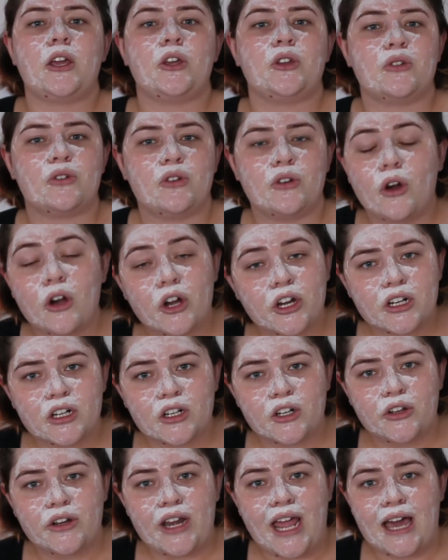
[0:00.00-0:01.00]
You're not going to
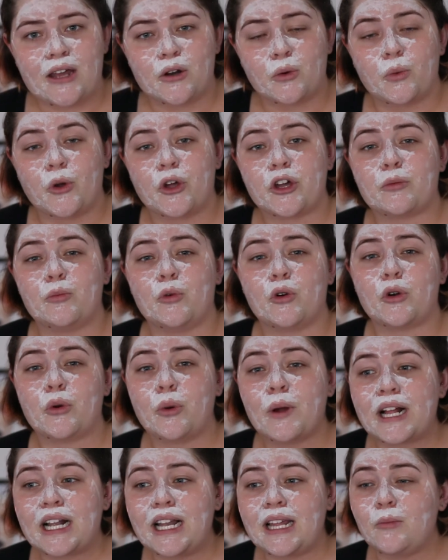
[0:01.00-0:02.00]
learn how to work more
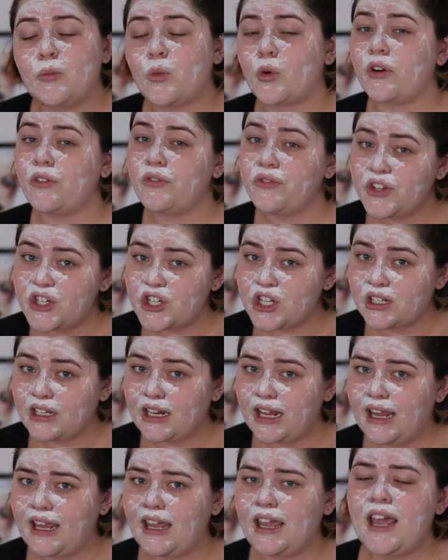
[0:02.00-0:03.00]
quickly, more
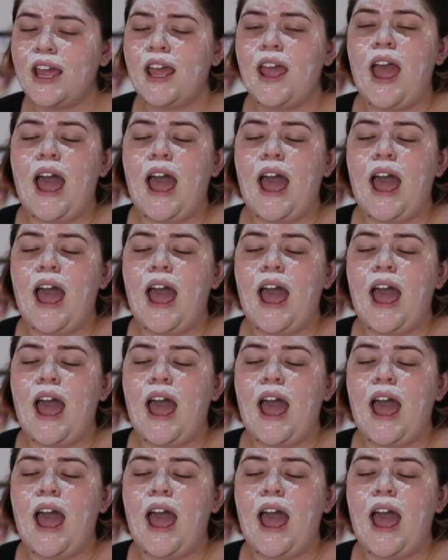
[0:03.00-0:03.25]
efficiently.